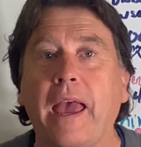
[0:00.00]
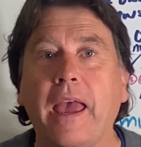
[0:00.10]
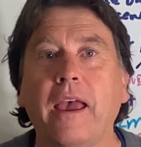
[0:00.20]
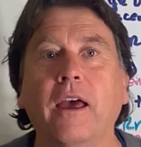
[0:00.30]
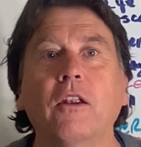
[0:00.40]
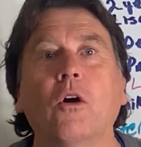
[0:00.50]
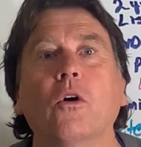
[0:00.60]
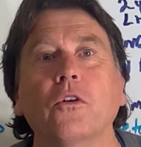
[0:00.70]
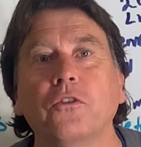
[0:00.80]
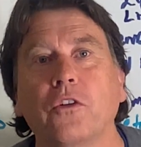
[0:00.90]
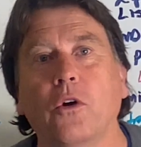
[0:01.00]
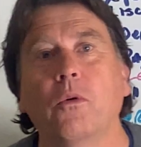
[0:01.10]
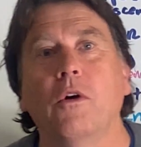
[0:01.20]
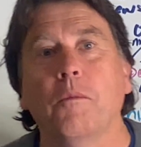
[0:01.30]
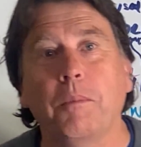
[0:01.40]
and
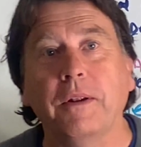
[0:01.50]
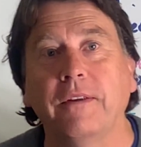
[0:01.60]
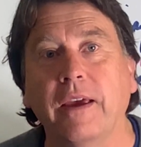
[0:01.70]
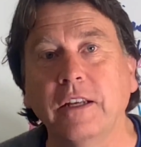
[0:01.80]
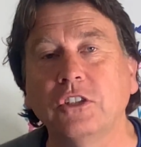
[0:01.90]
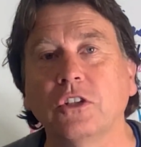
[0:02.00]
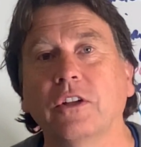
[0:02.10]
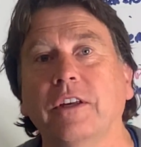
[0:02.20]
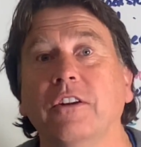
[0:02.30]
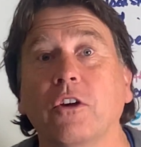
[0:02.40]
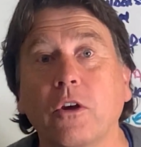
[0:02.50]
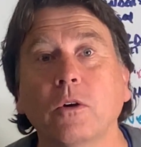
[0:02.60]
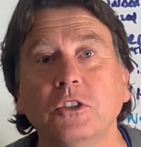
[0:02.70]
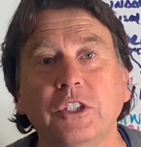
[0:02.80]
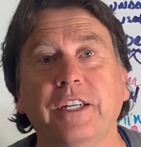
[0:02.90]
also potentially
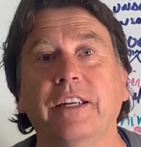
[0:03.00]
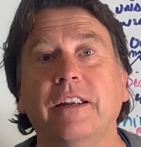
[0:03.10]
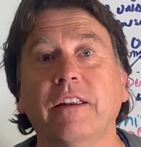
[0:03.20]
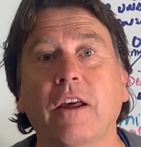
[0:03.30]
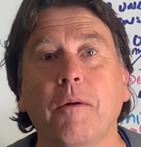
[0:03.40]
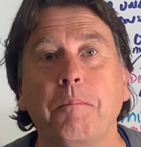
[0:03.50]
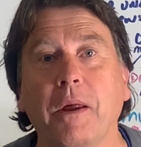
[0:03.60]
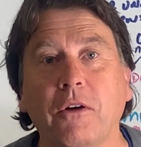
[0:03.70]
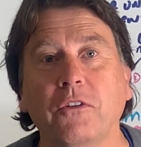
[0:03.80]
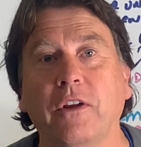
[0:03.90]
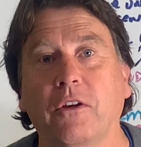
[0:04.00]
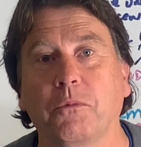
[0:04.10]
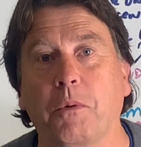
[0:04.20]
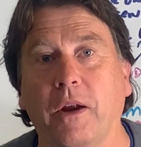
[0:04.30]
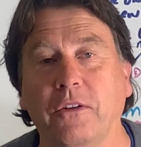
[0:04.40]
negotiating a better sales
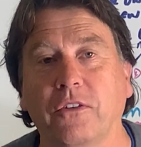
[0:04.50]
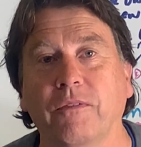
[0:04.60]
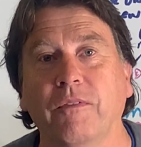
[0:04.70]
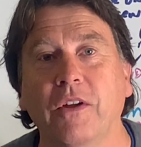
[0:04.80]
price.